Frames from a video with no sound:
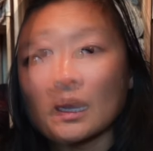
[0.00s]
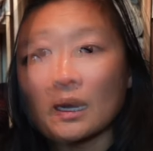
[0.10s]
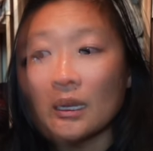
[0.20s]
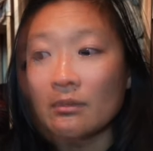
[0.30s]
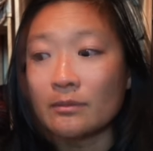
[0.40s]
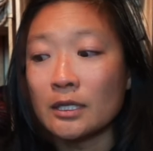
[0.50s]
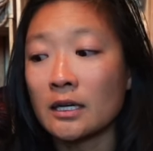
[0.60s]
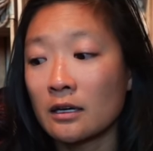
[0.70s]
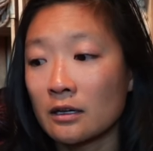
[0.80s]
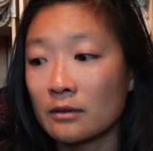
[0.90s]

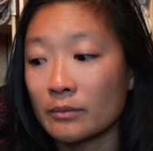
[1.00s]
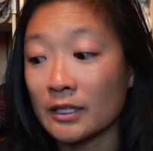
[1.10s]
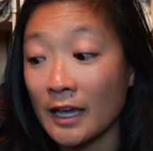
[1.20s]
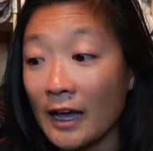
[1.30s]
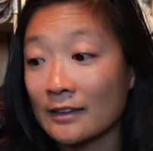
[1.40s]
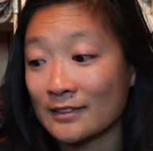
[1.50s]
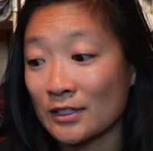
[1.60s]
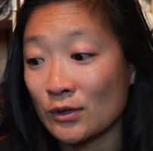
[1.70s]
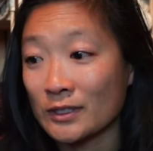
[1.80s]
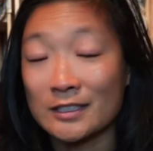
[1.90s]
But yeah,
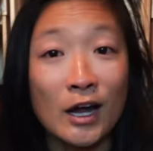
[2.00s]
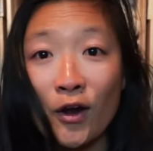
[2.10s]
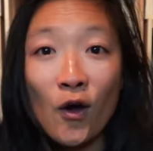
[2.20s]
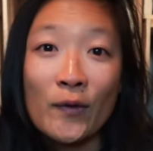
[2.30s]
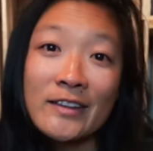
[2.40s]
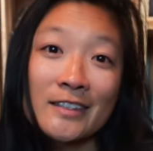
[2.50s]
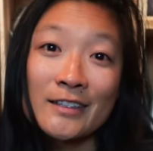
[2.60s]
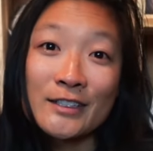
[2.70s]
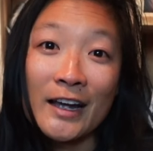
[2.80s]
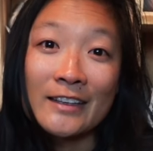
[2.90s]
so it's not always
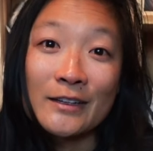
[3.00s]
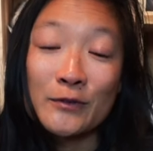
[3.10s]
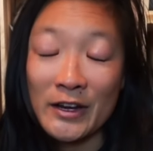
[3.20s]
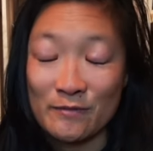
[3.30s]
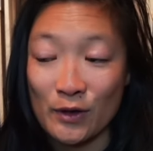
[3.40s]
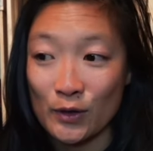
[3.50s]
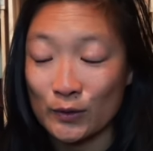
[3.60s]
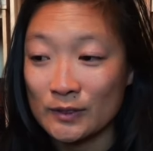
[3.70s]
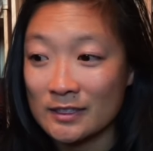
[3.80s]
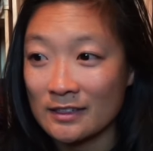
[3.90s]
sunshine and
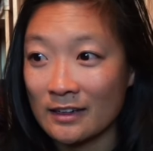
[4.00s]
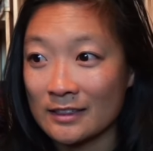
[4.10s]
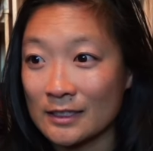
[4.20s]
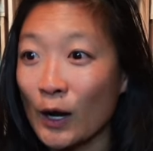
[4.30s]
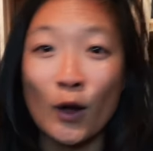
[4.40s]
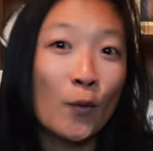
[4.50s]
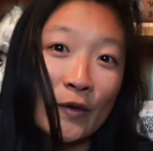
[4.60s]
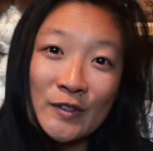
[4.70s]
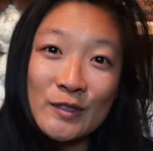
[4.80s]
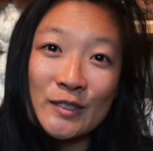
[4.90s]
rainbows. It's not
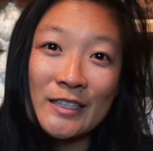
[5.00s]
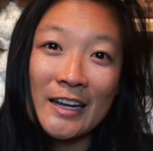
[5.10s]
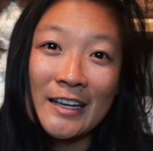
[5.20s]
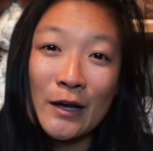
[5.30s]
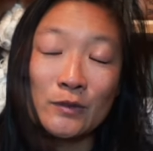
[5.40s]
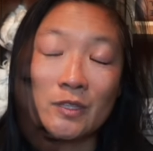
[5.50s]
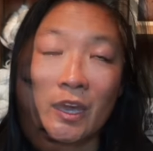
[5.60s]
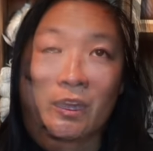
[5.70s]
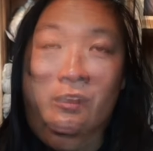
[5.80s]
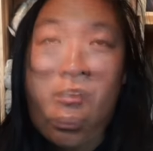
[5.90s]
always just getting
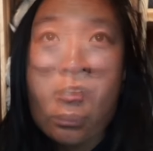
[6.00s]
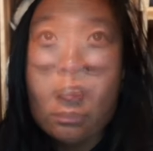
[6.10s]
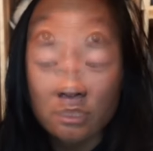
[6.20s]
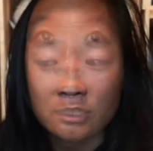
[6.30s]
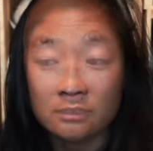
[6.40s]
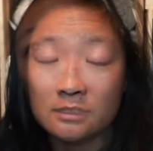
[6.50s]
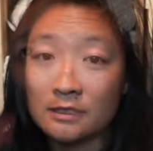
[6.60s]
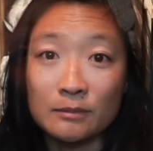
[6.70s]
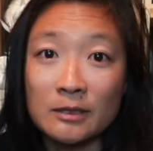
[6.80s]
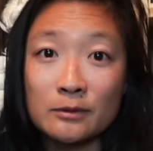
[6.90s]
outside. And I think
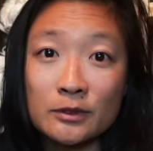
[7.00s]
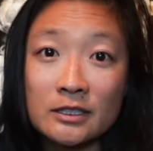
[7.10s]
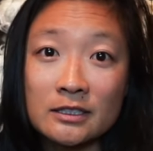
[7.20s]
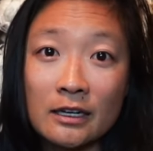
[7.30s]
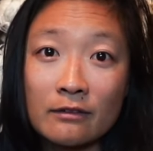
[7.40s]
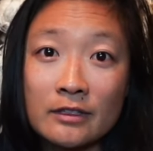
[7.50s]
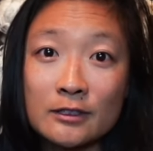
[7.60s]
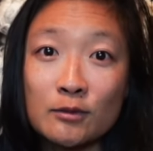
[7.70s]
sometimes we just have these